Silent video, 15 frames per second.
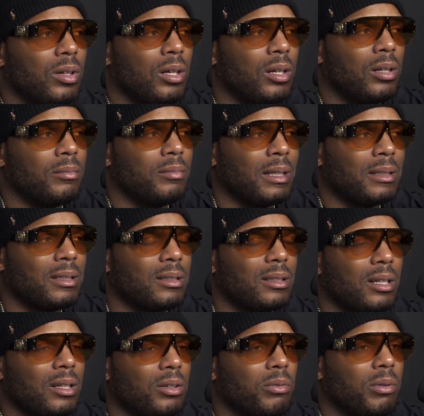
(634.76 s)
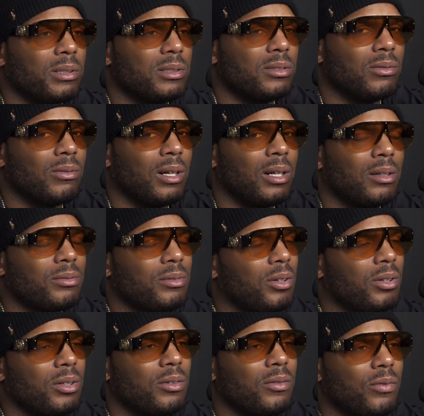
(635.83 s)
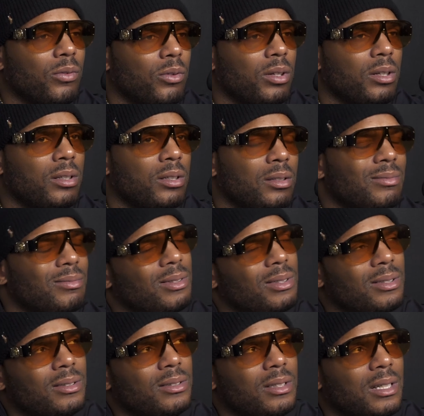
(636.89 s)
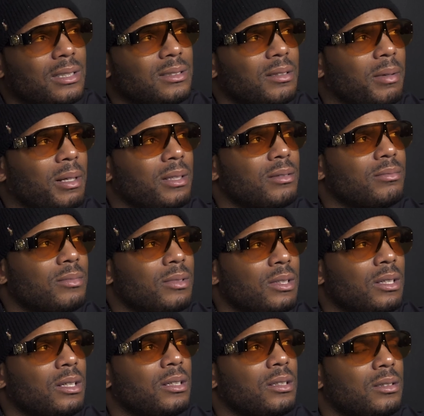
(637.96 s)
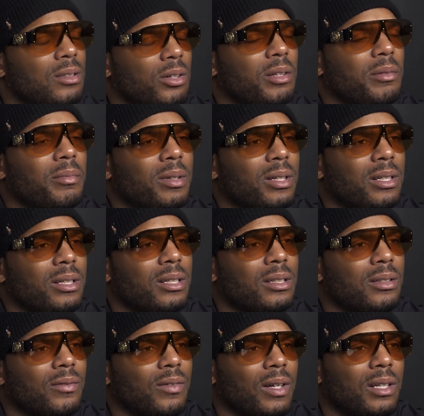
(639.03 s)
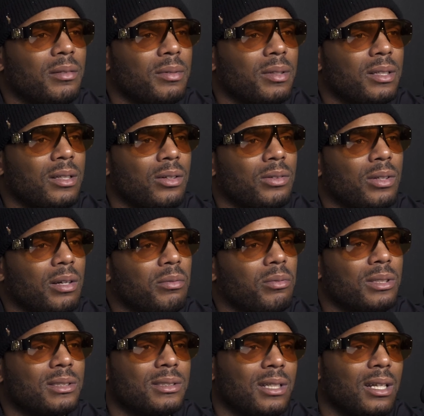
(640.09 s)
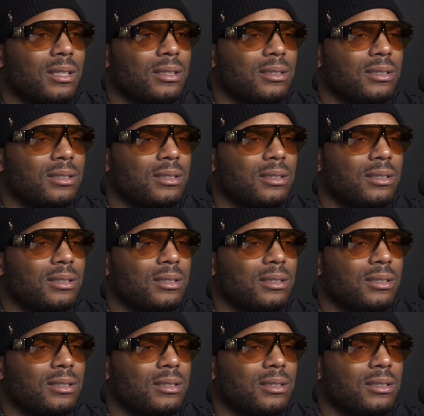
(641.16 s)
I think that equates to around 30 to 40. Well, I say about $30 million in development on that one side of